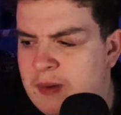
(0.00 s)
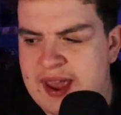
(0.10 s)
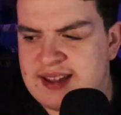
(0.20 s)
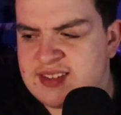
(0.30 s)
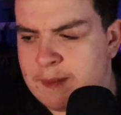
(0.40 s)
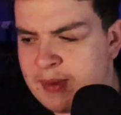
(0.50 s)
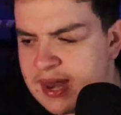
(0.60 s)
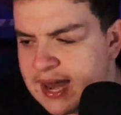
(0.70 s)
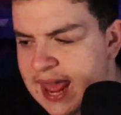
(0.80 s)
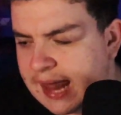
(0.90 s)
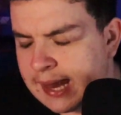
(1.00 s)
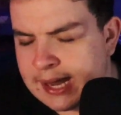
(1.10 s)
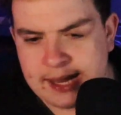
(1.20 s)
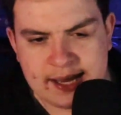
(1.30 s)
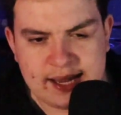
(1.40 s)
Ends up in the net.
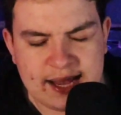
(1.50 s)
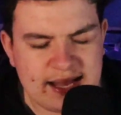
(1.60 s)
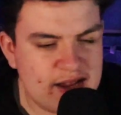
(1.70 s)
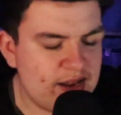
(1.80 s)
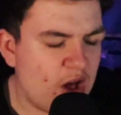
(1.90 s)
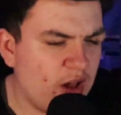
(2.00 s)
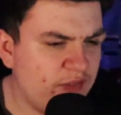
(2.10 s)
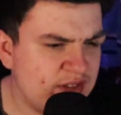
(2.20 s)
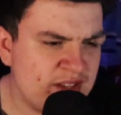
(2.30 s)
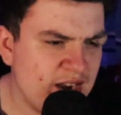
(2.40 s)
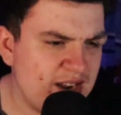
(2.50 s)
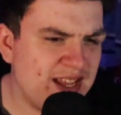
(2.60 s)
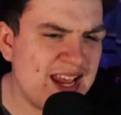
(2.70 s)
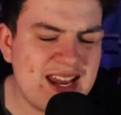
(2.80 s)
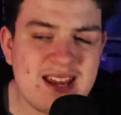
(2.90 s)
And then all of a sudden, the
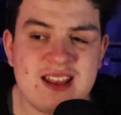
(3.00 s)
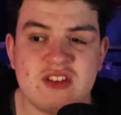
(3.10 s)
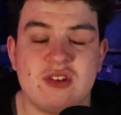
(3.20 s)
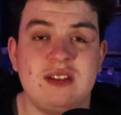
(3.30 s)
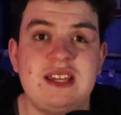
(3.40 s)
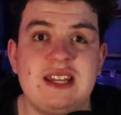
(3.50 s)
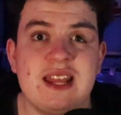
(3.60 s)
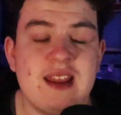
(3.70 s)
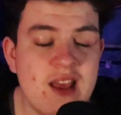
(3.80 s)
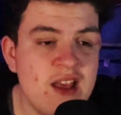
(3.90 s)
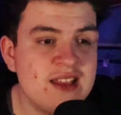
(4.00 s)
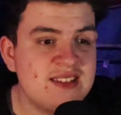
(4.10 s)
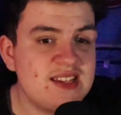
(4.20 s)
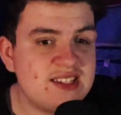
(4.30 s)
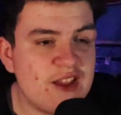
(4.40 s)
Canadians are leading
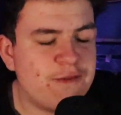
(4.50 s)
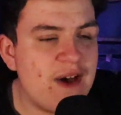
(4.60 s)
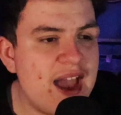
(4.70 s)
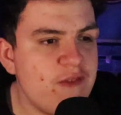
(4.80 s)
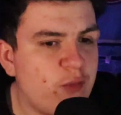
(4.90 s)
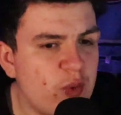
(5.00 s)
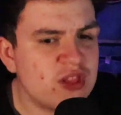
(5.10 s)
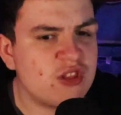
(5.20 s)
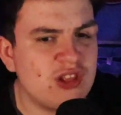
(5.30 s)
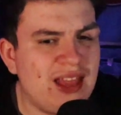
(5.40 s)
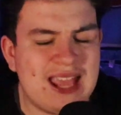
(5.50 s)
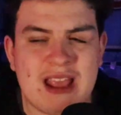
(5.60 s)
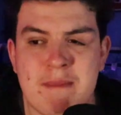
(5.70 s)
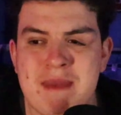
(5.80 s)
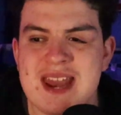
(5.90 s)
6-5 with
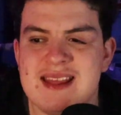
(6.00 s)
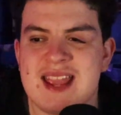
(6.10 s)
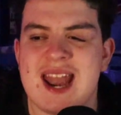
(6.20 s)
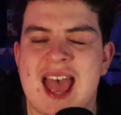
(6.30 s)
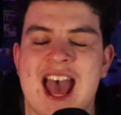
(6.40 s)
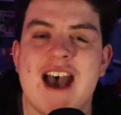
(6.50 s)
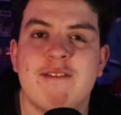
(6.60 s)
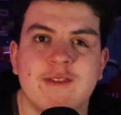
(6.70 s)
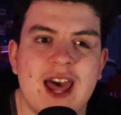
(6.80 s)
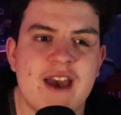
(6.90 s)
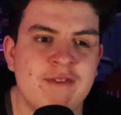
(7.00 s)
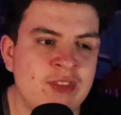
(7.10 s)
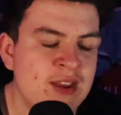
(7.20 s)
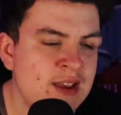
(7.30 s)
like a minute and a half left.